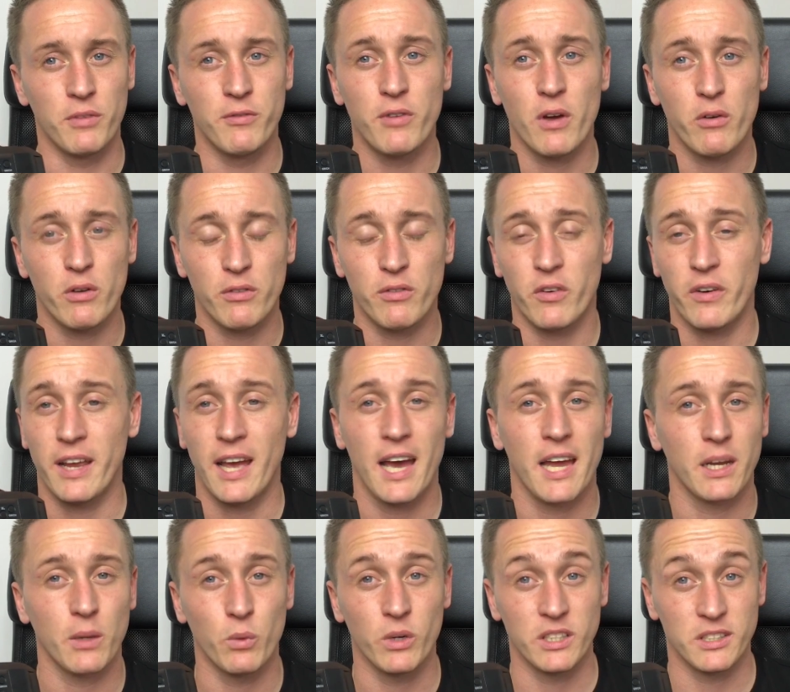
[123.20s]
be very, very
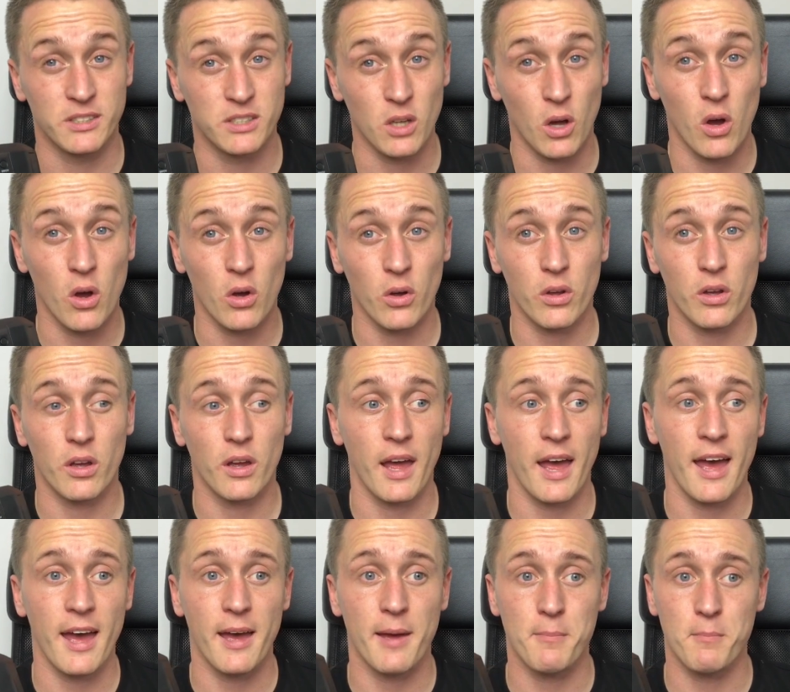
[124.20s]
handy when it's dark.
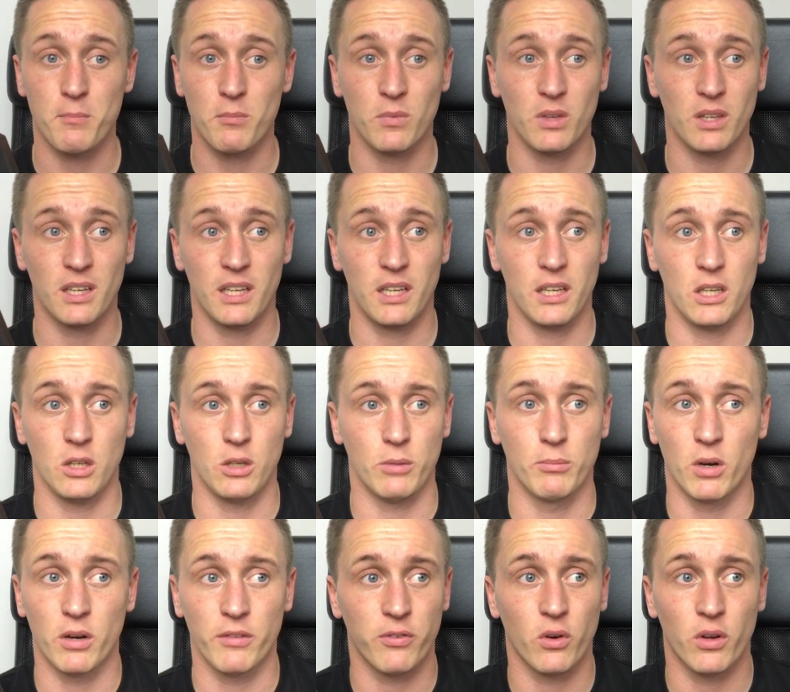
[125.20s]
You
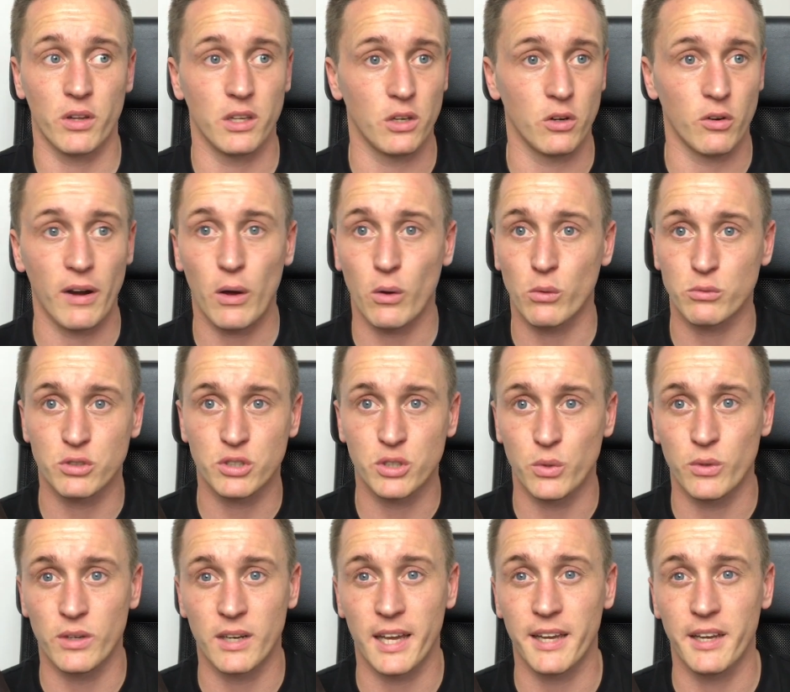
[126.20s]
might find that you're out
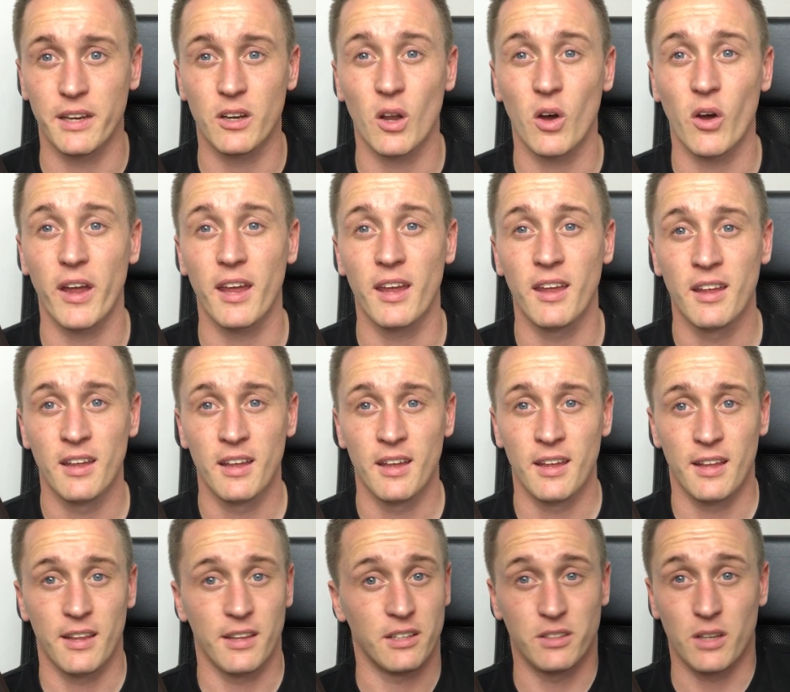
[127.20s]
shooting late at night,
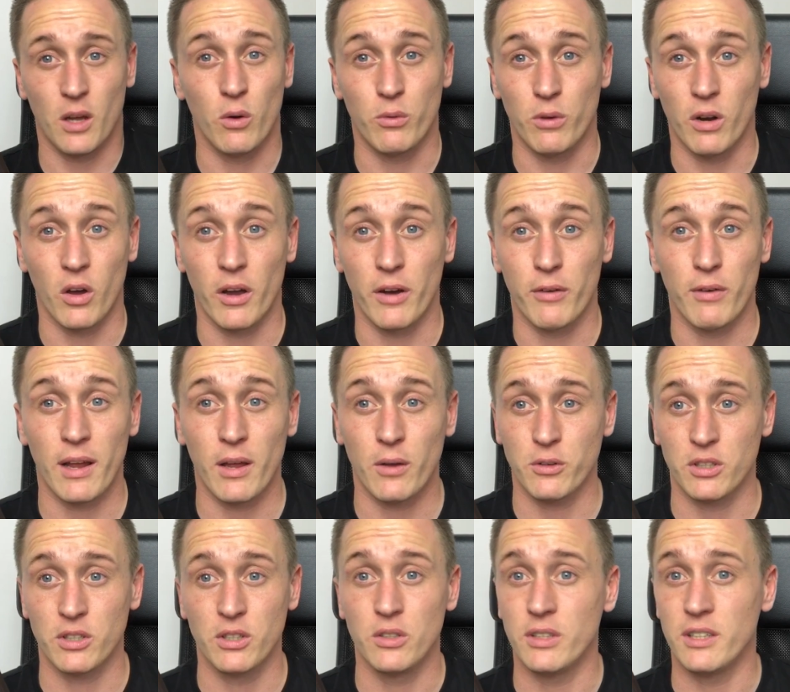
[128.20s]
there's no light
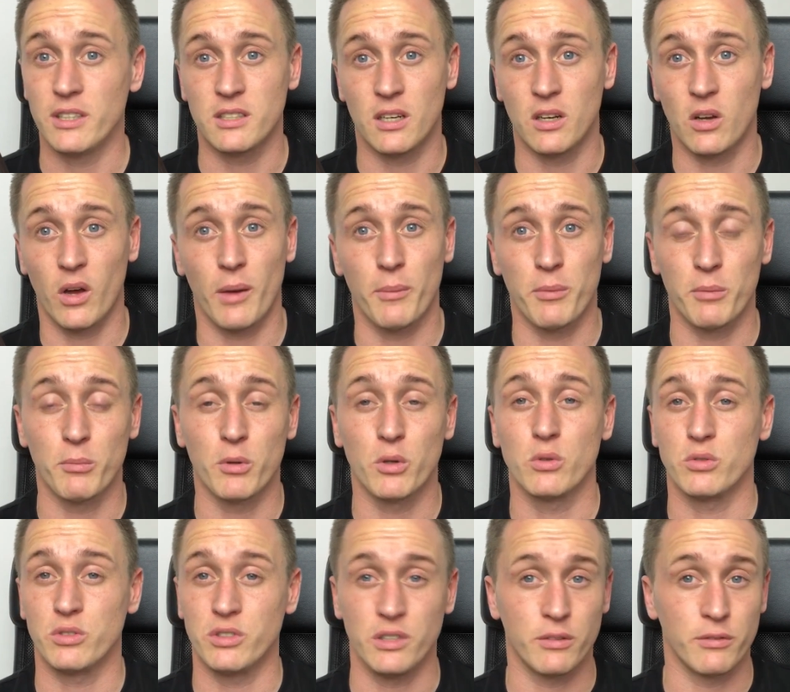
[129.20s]
around and you need to light up the
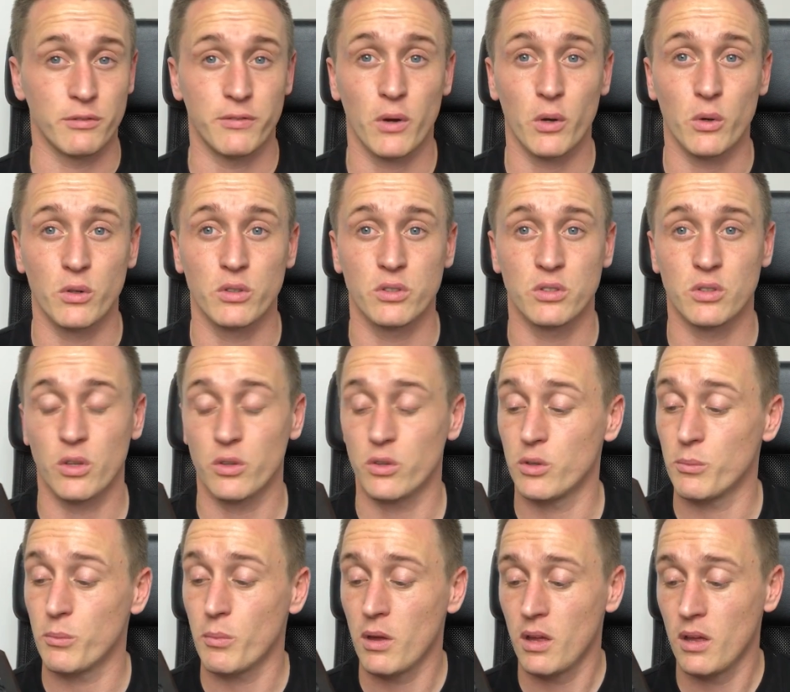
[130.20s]
model so you can focus on
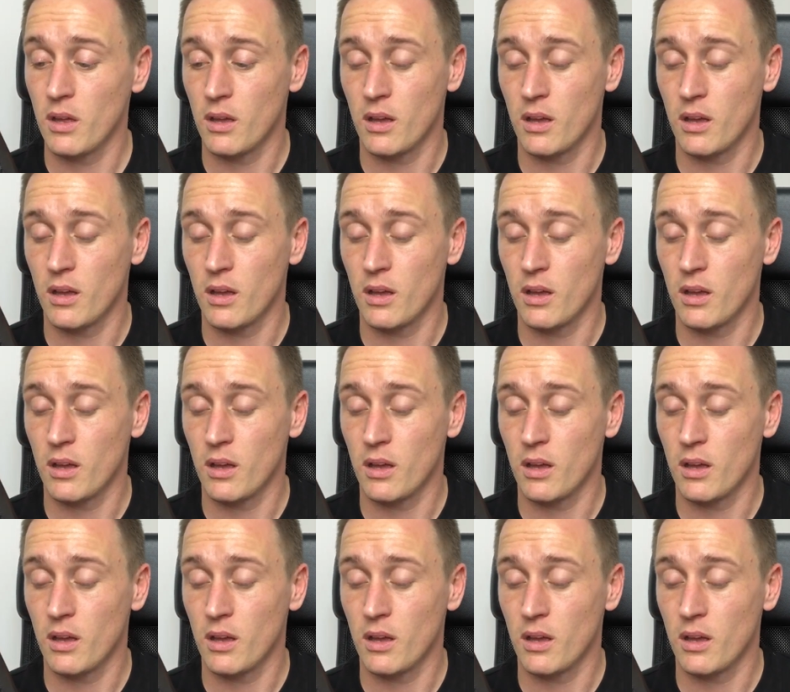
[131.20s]
them.